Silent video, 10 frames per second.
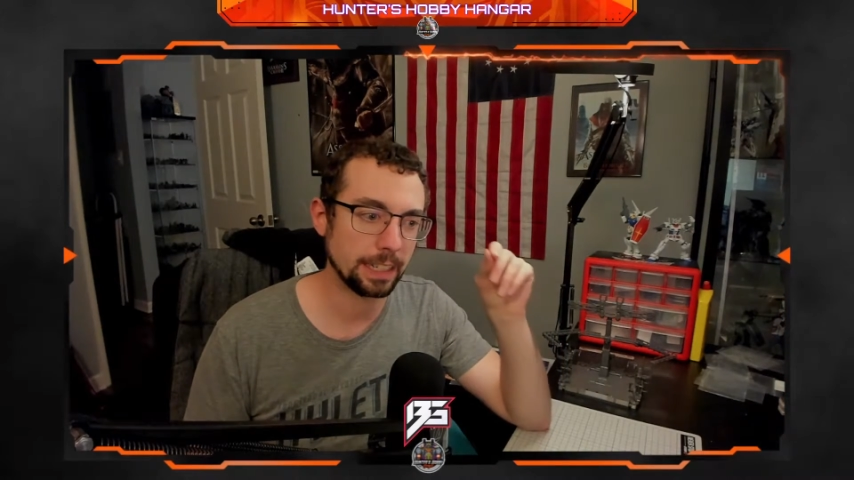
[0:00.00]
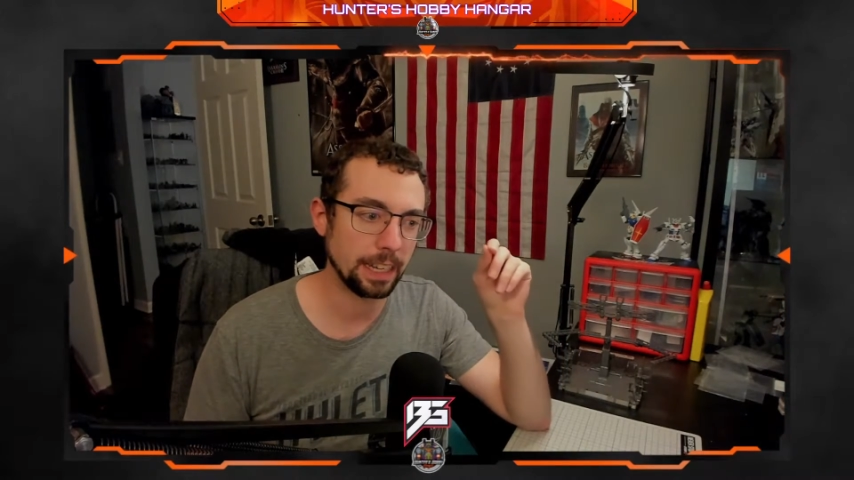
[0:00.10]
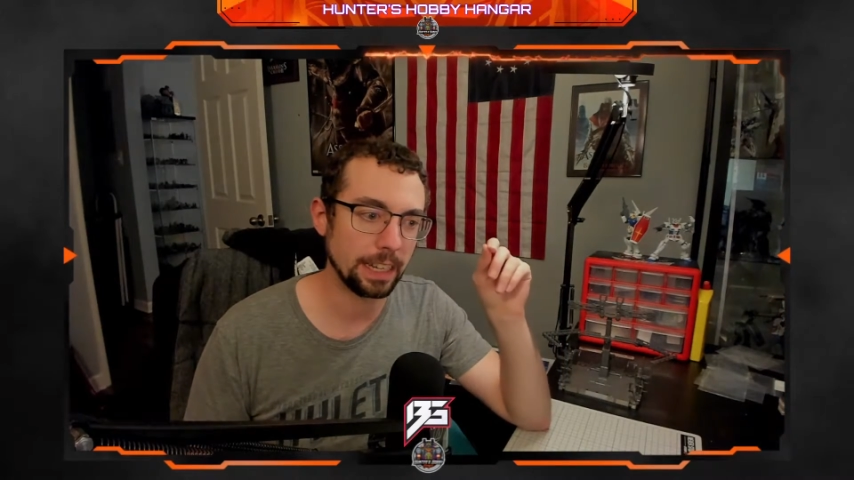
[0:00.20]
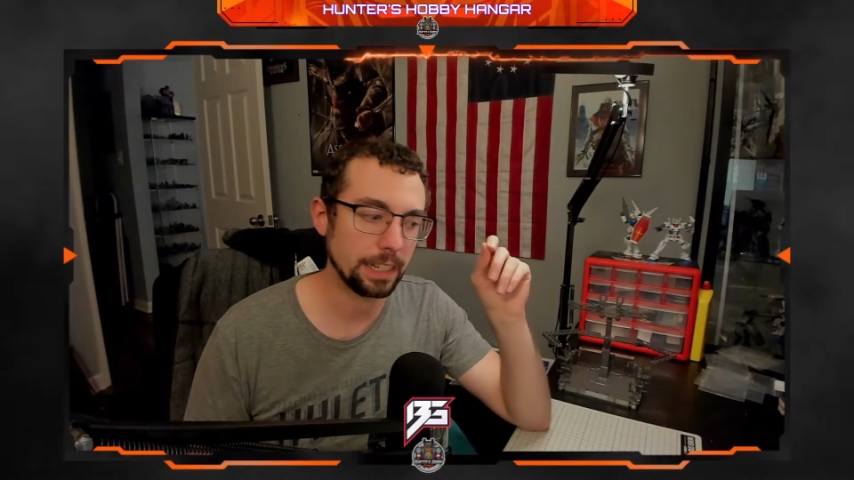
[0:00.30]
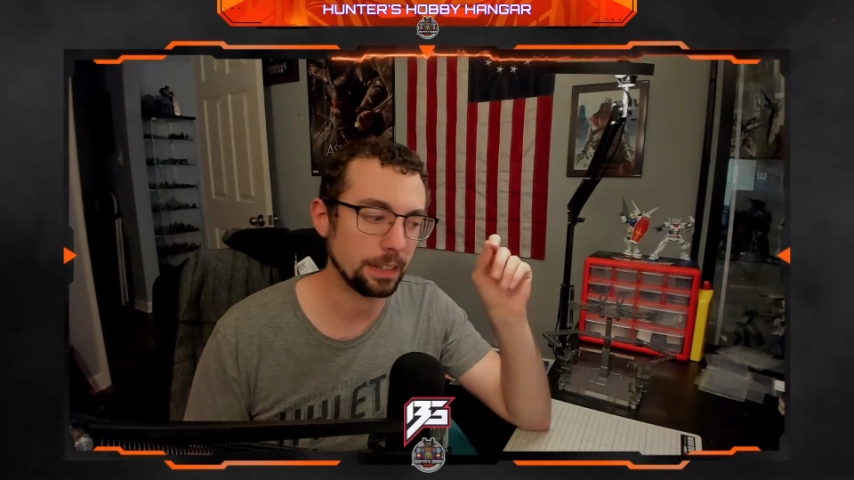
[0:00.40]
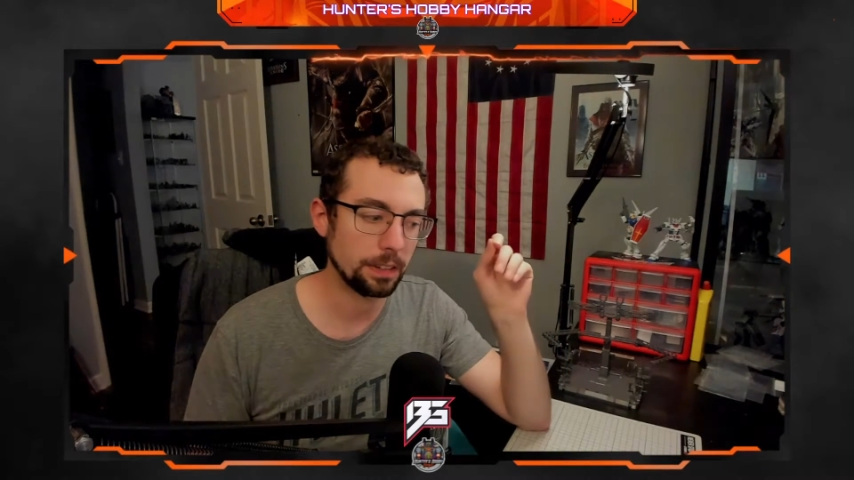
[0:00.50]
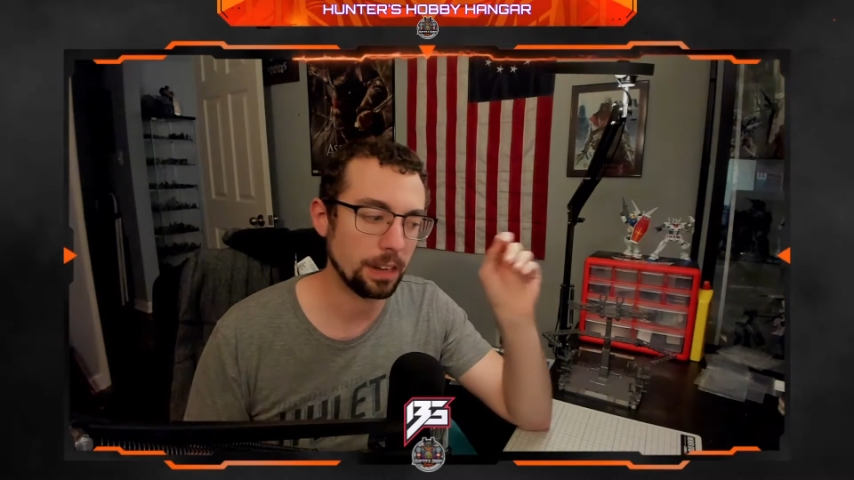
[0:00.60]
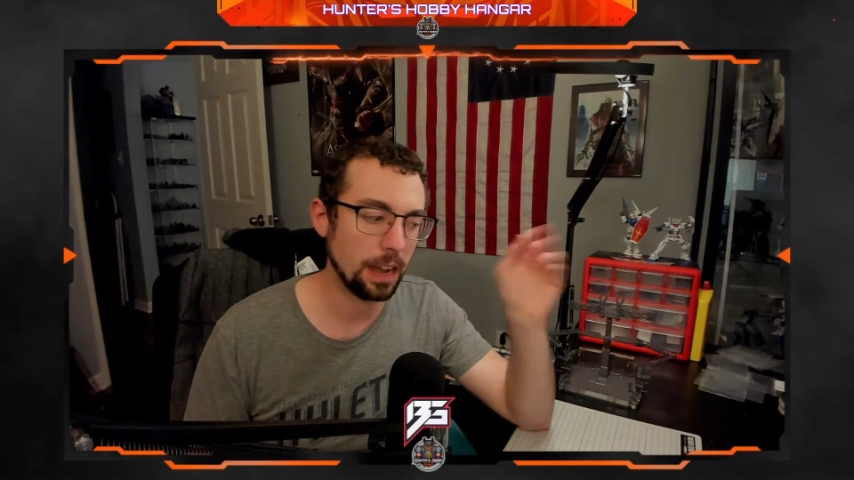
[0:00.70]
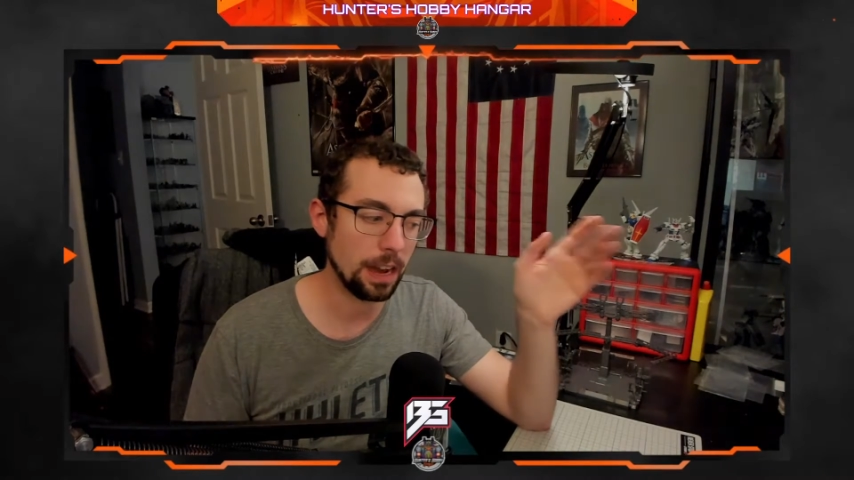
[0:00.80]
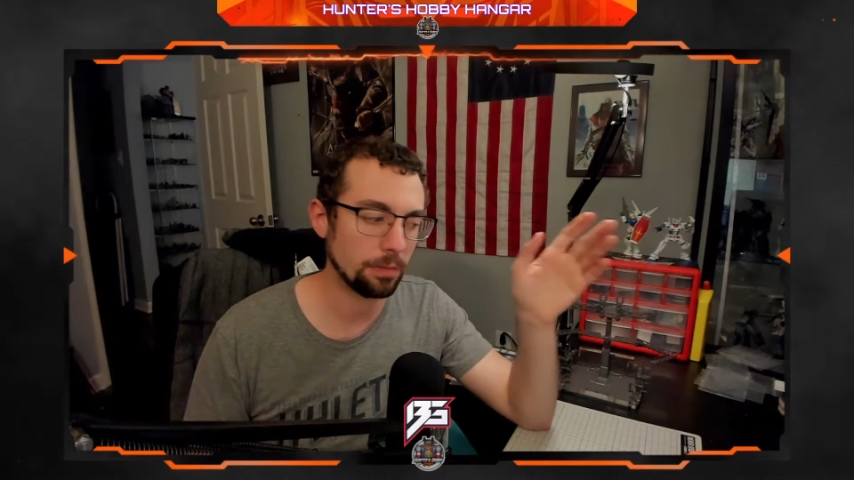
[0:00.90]
like
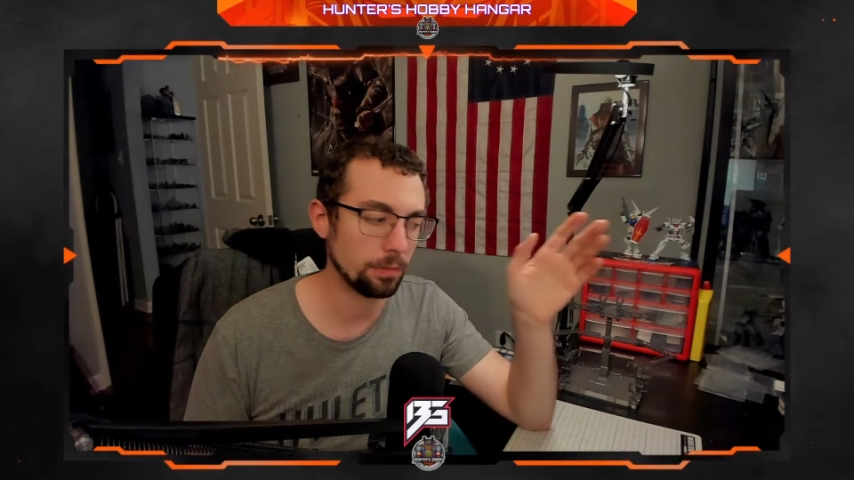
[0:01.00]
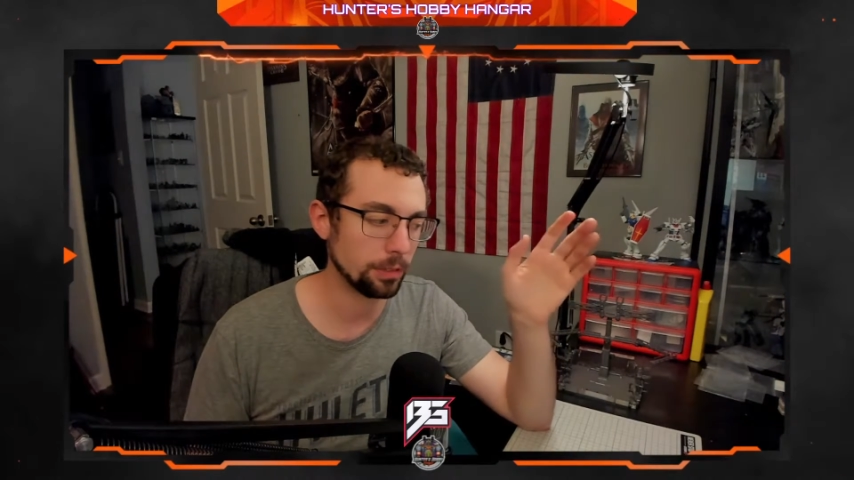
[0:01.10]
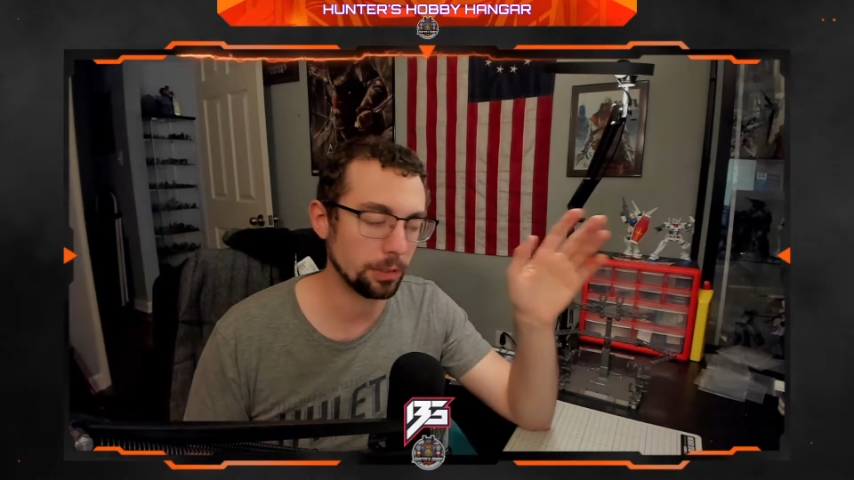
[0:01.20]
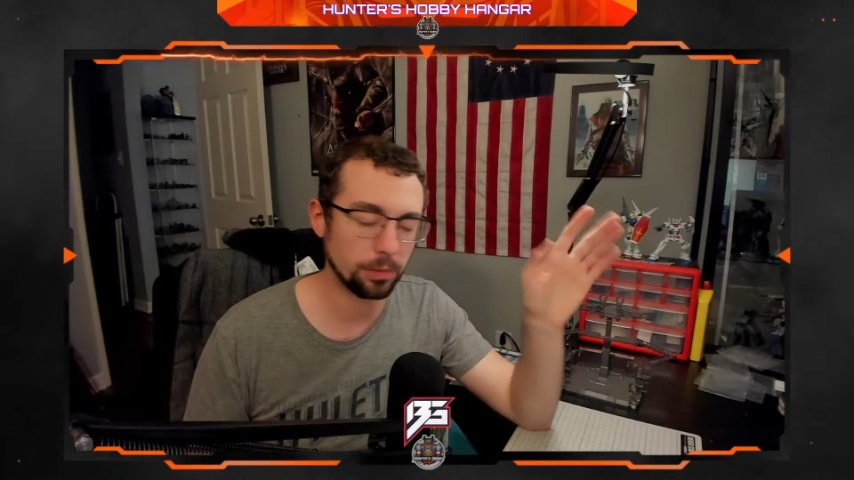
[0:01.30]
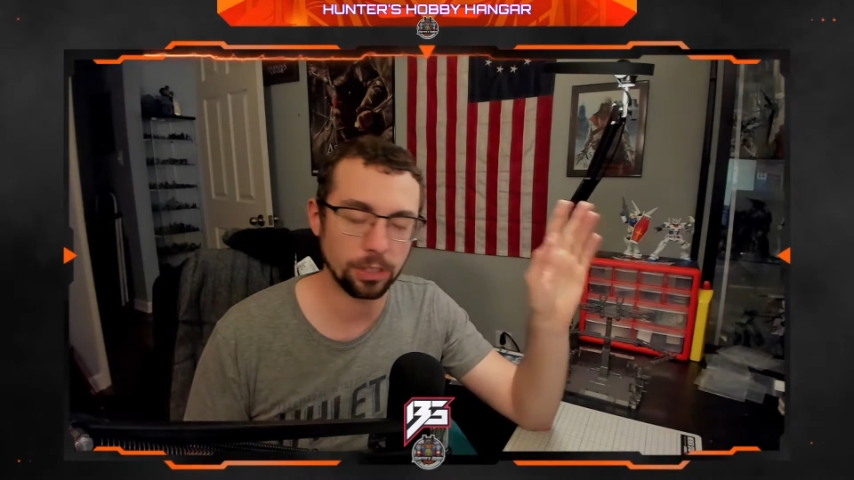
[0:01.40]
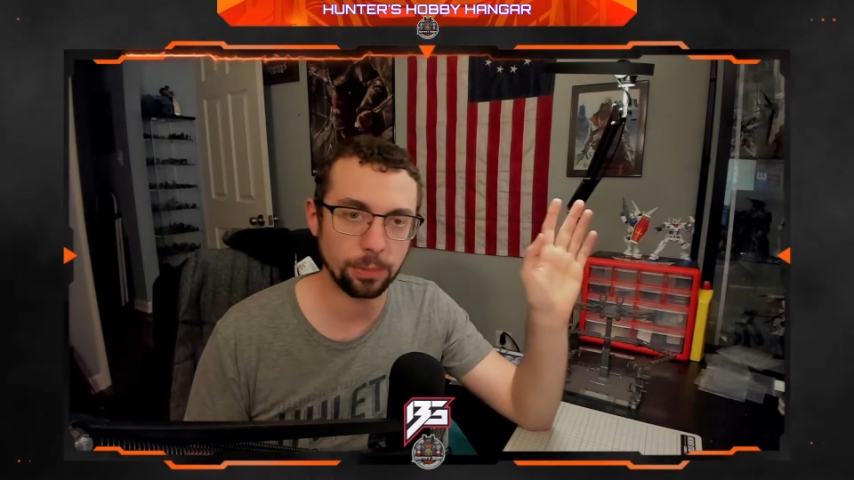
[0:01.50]
not really worried